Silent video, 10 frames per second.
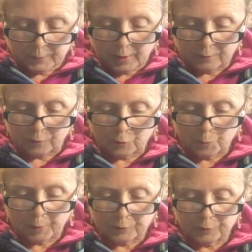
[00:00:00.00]
As a
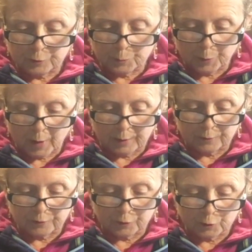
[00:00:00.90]
special
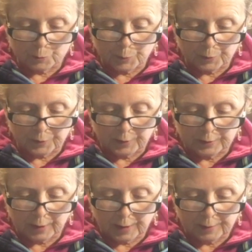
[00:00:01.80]
surprise for your birthday,
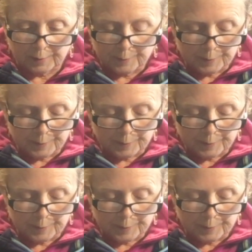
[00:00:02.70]
Dad,